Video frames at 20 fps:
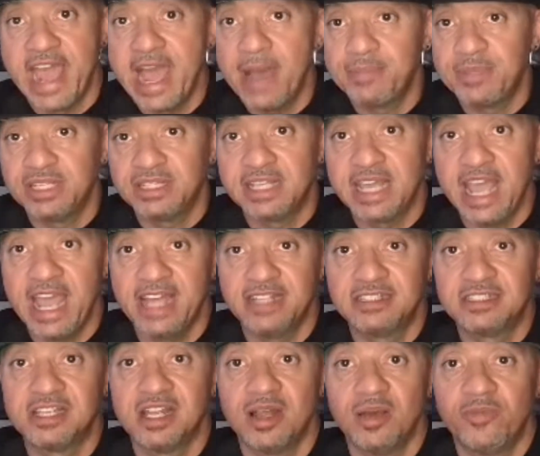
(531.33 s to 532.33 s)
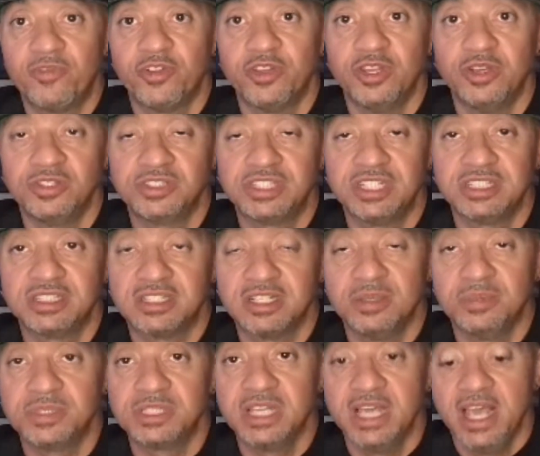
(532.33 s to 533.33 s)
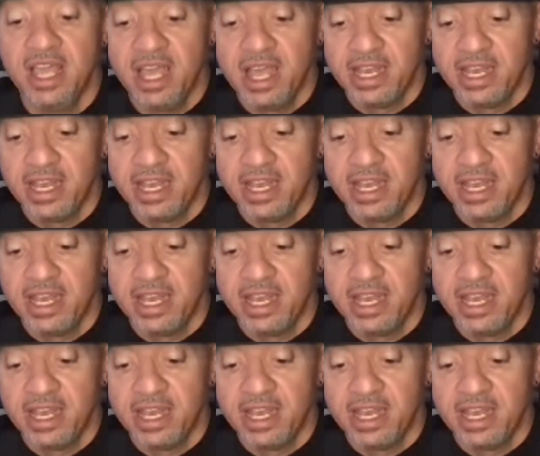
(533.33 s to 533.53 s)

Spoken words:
app that they had set up for those systems.